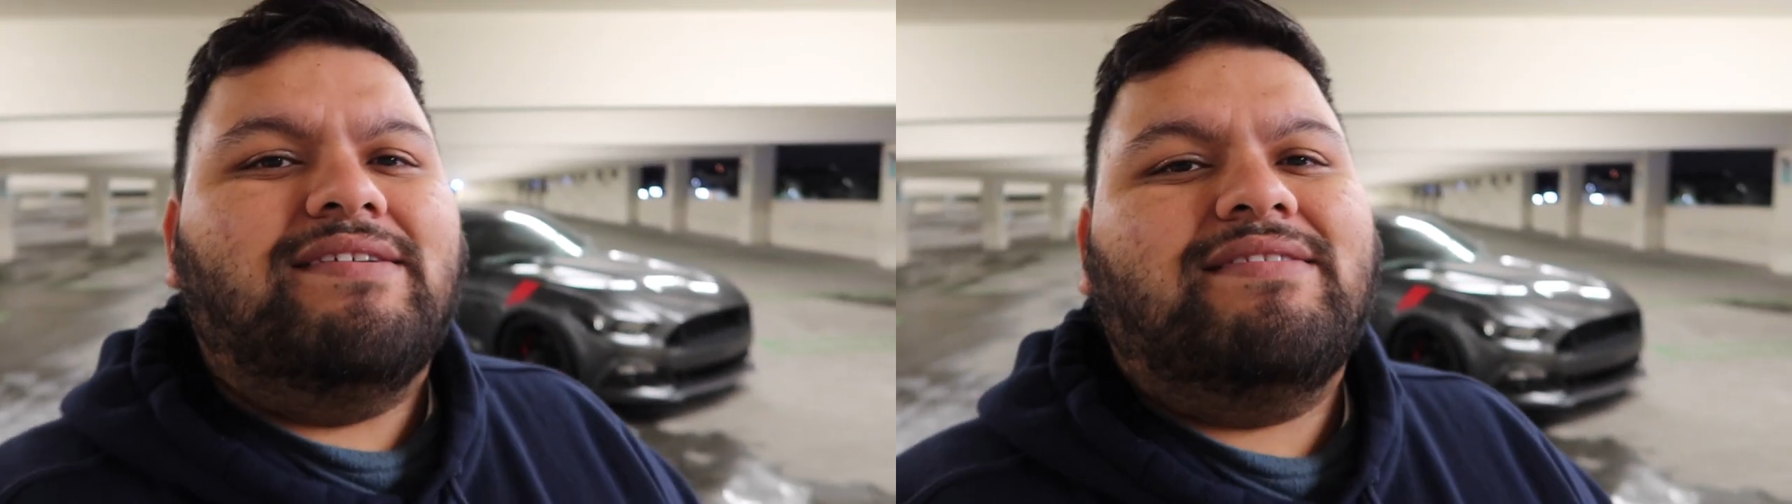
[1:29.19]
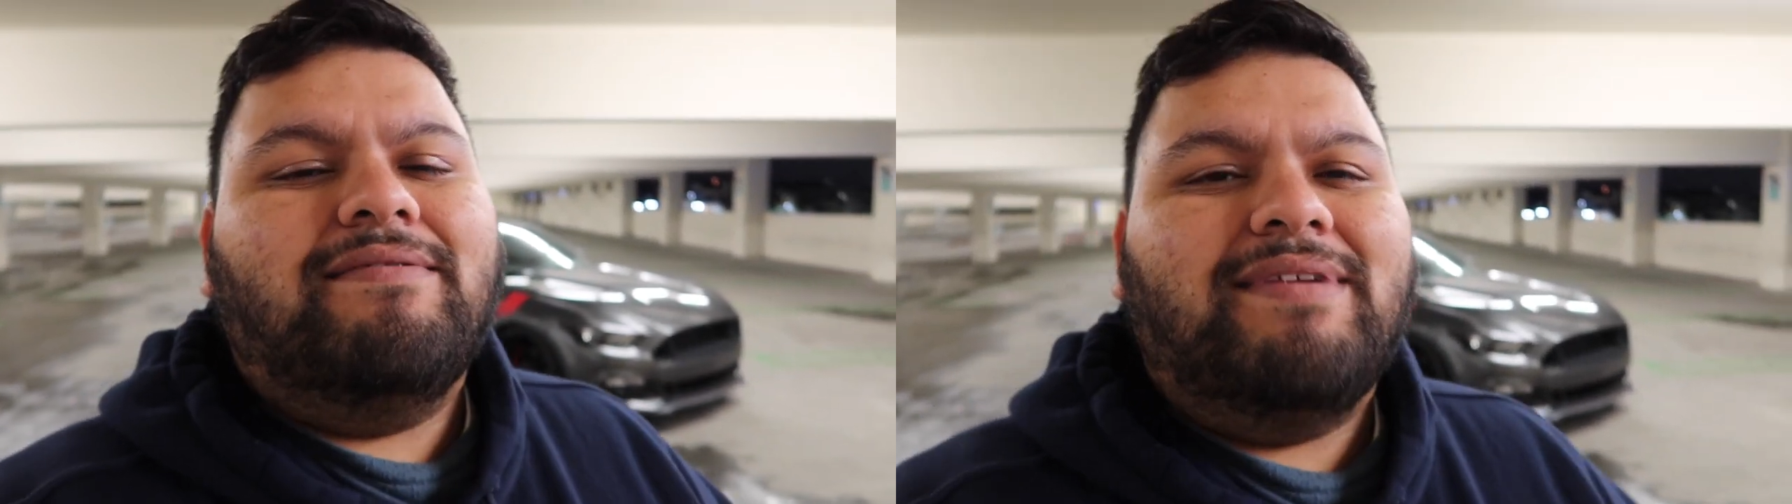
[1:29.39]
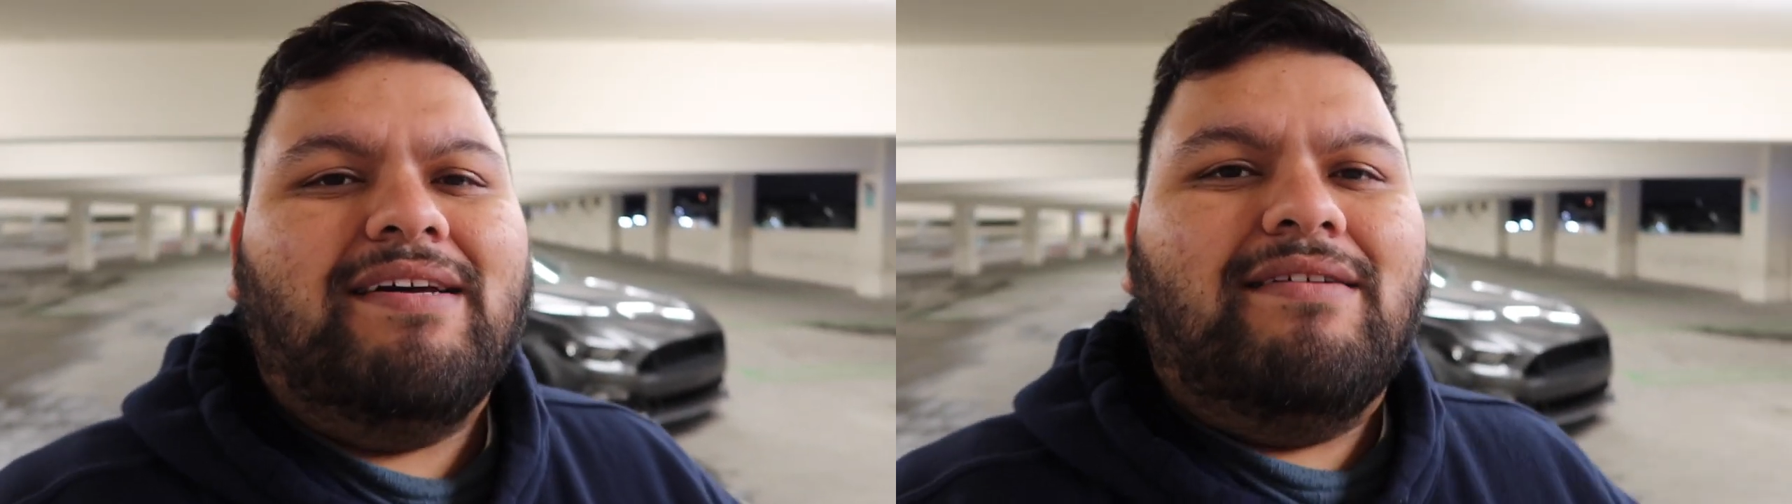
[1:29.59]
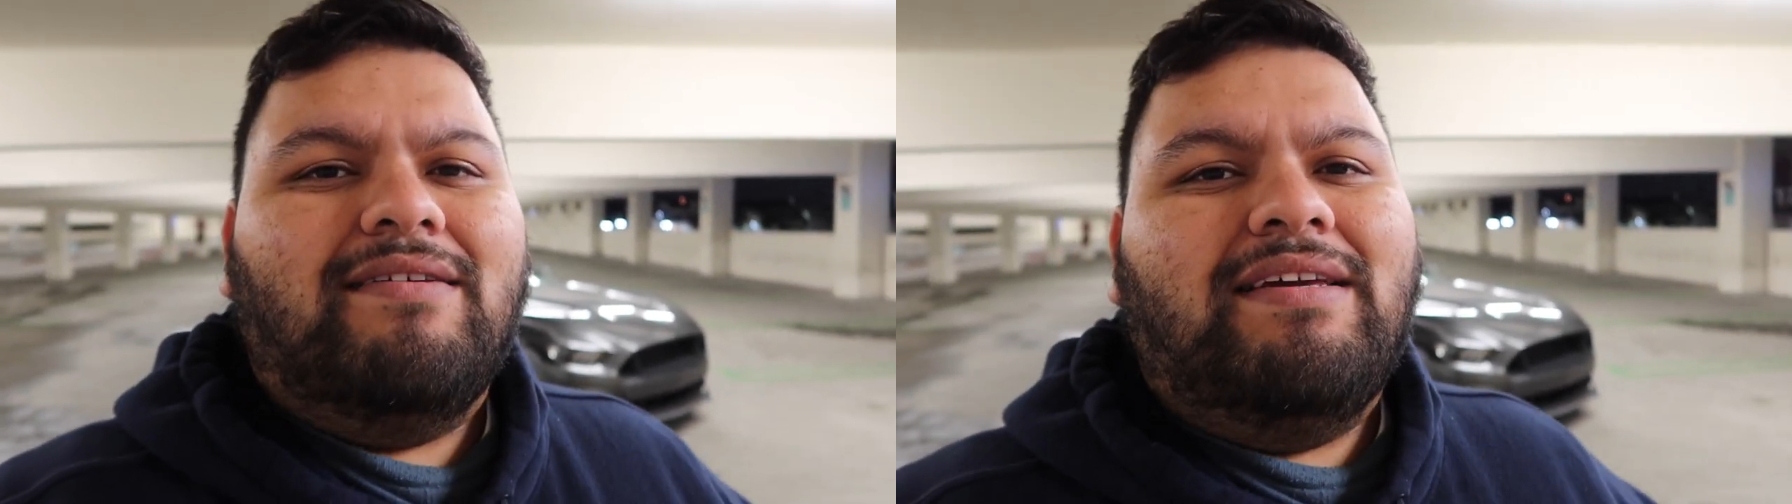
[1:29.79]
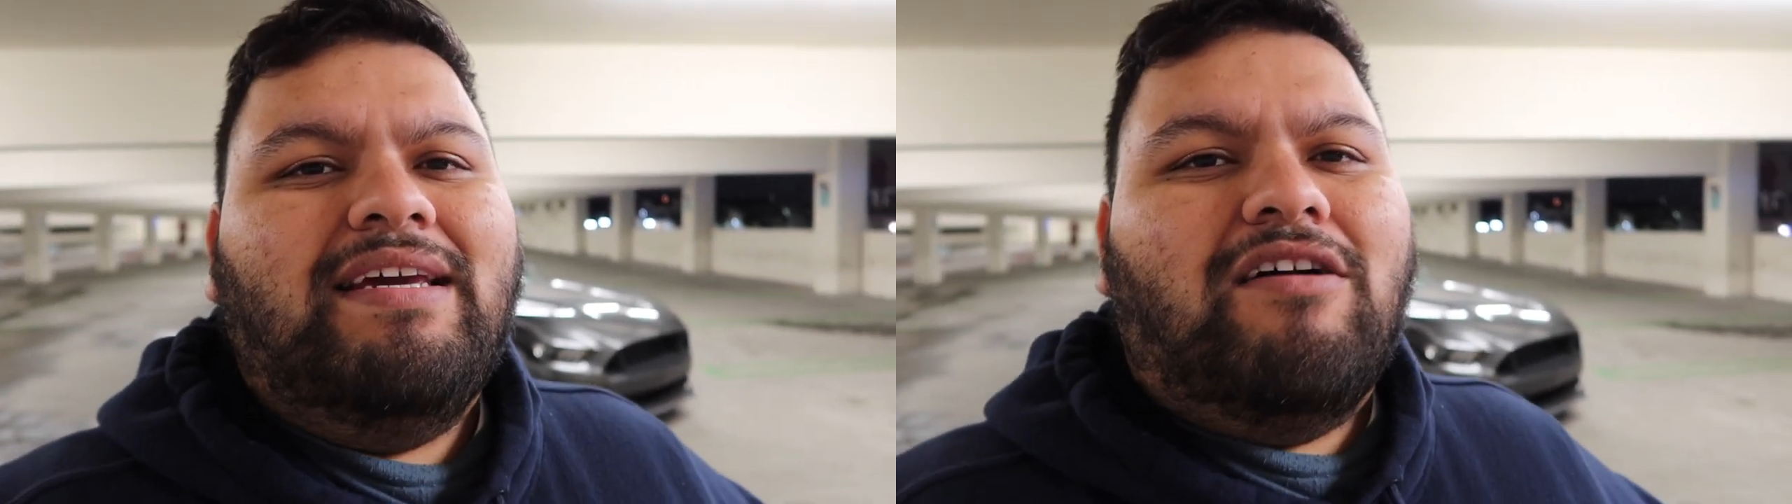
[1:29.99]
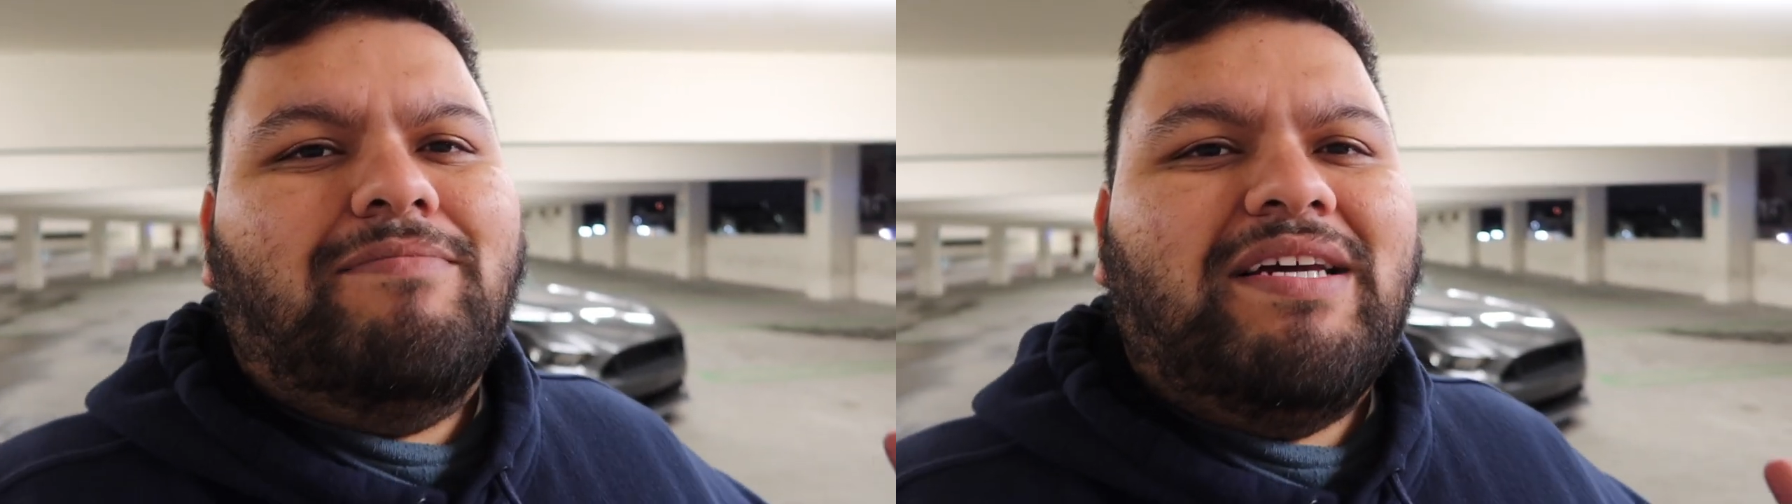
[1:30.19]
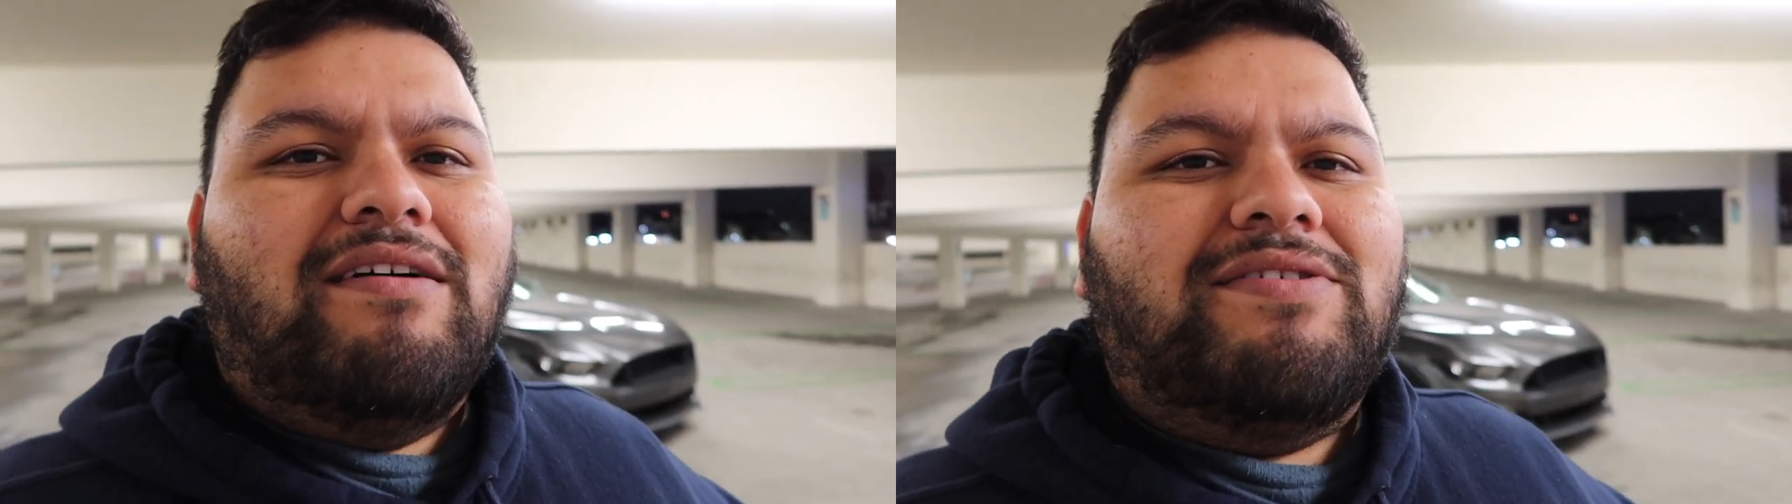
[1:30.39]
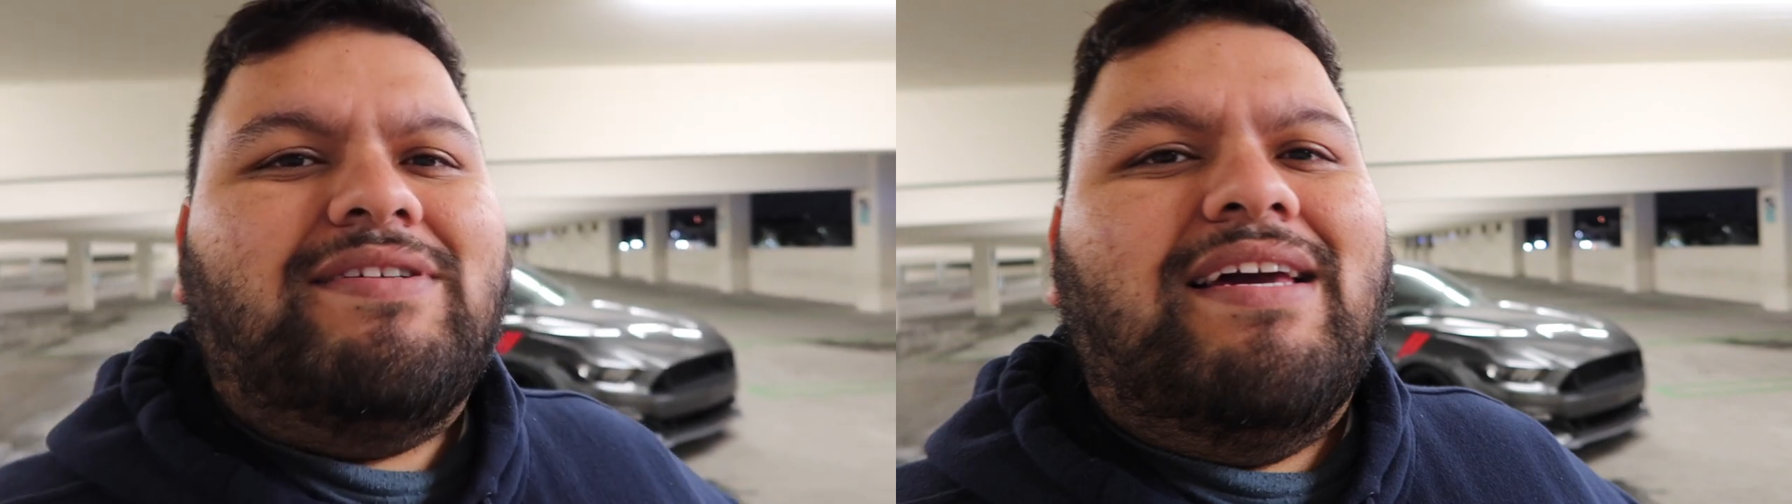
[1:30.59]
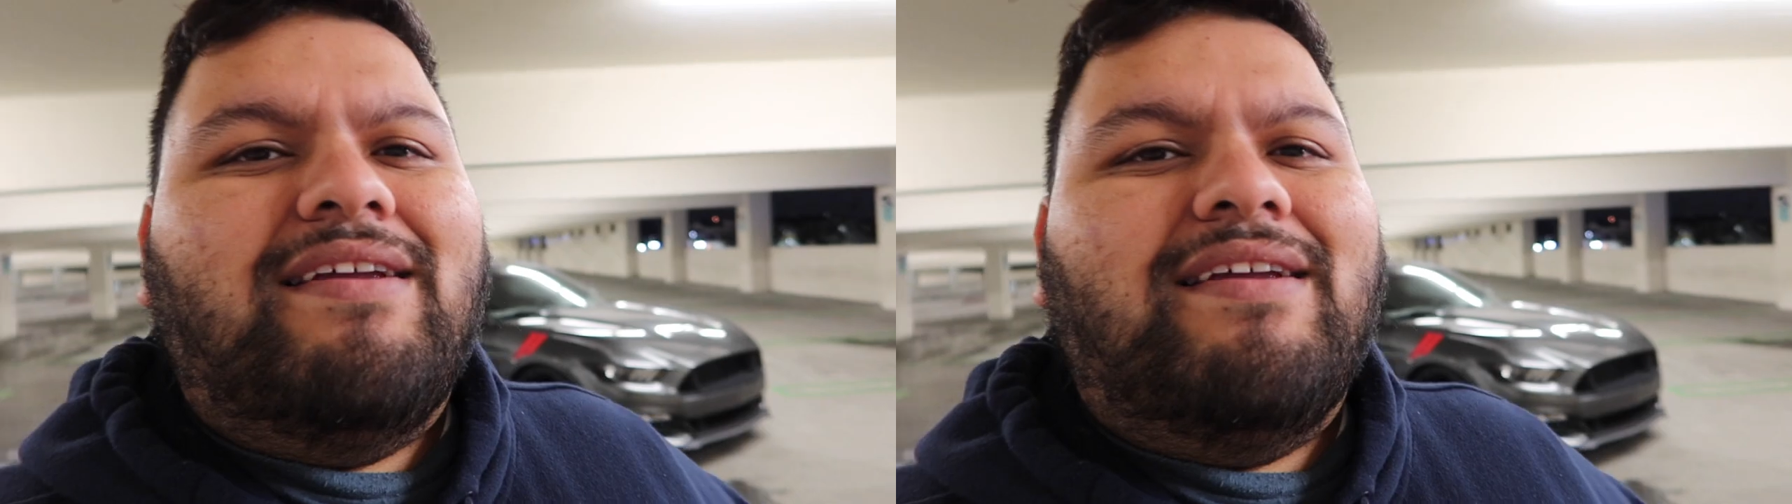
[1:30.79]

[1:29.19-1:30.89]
stepdad, he helped me out to get